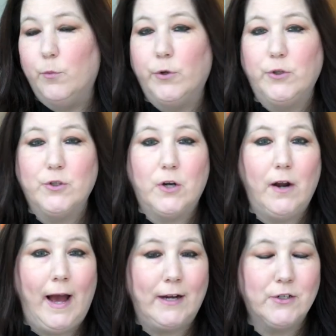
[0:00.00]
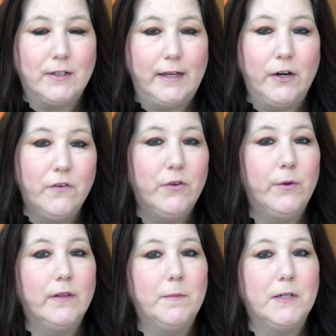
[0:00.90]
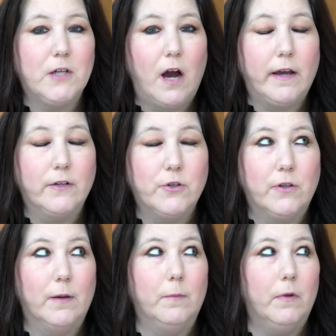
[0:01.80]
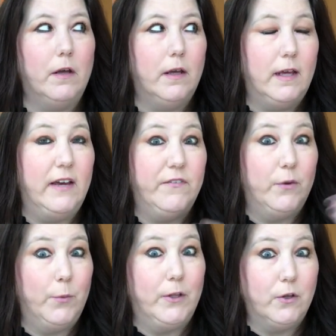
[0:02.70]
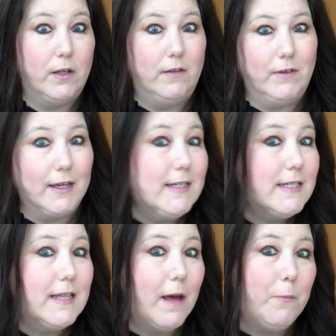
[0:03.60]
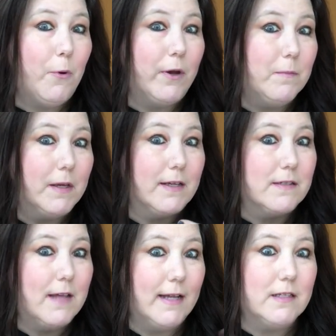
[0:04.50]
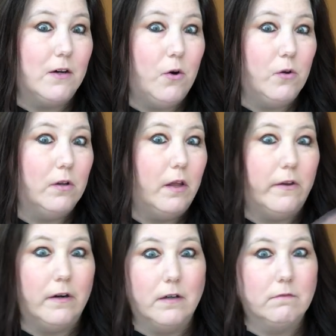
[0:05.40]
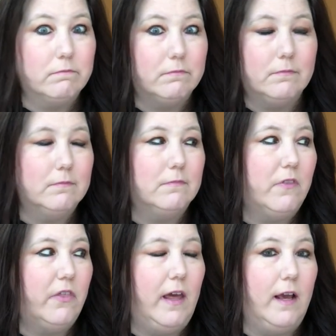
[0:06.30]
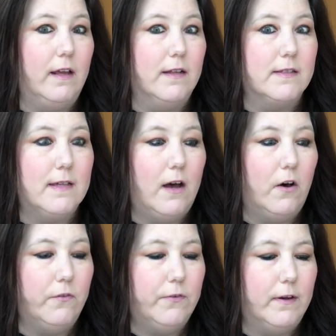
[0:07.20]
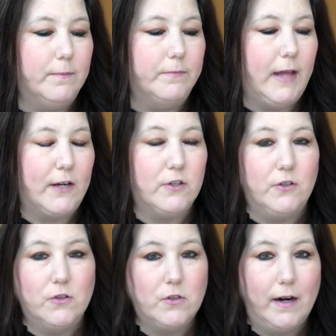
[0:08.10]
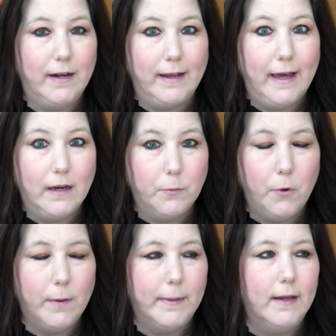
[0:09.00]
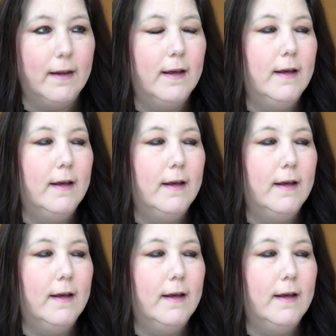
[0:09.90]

when you start actually interviewing them and talking to them, if and when you can even get to that point, because that's a whole other thing in itself, actually just trying to get an appointment,